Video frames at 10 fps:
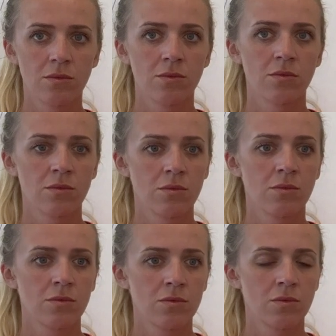
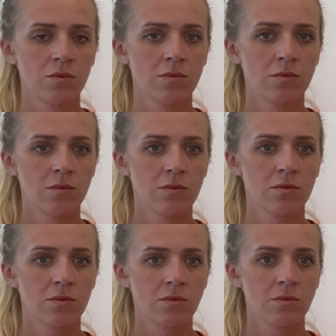
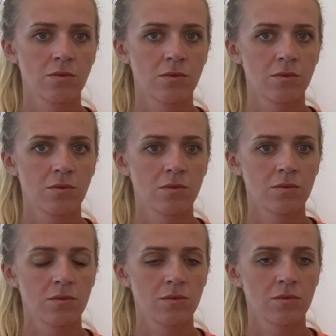(silent)